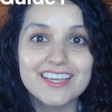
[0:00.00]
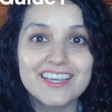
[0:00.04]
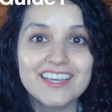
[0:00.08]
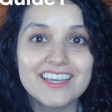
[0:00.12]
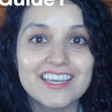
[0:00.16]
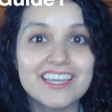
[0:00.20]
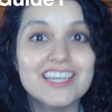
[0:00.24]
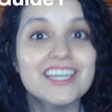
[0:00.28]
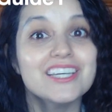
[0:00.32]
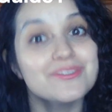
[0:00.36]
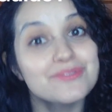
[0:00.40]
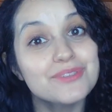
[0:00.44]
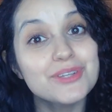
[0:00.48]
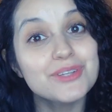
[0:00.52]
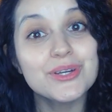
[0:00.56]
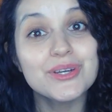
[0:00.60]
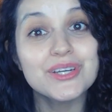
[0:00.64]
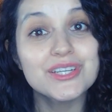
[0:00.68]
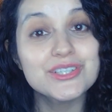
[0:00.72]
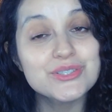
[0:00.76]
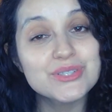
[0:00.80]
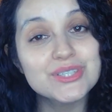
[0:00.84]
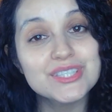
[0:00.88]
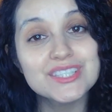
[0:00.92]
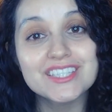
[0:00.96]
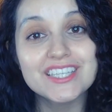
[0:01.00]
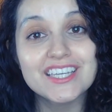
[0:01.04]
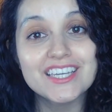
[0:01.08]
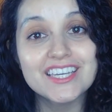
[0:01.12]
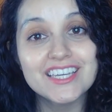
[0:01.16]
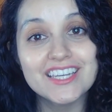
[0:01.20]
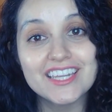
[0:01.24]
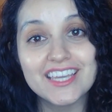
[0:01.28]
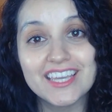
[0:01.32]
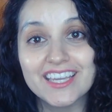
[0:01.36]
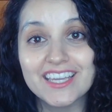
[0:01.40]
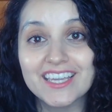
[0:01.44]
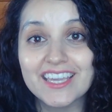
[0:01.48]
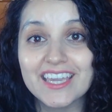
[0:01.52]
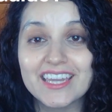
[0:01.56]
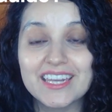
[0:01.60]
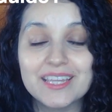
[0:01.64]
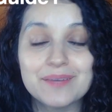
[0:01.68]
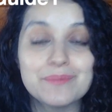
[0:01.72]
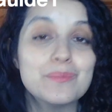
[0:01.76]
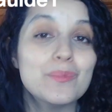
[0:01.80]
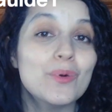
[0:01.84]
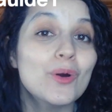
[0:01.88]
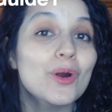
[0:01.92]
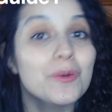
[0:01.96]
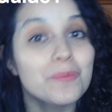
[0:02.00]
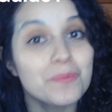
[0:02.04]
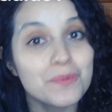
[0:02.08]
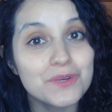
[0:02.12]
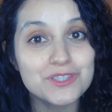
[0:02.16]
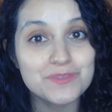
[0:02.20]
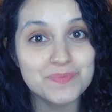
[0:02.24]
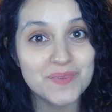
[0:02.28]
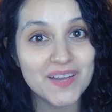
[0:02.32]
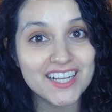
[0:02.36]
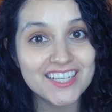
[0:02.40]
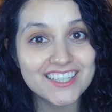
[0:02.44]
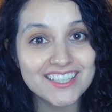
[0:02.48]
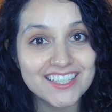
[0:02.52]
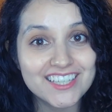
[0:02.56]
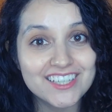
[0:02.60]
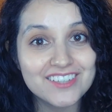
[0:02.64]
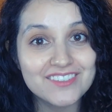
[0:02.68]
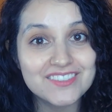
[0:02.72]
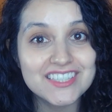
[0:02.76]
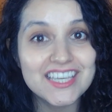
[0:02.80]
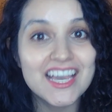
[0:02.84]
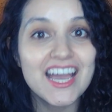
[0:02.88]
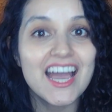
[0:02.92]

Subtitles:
If you're interested in getting more perspectives,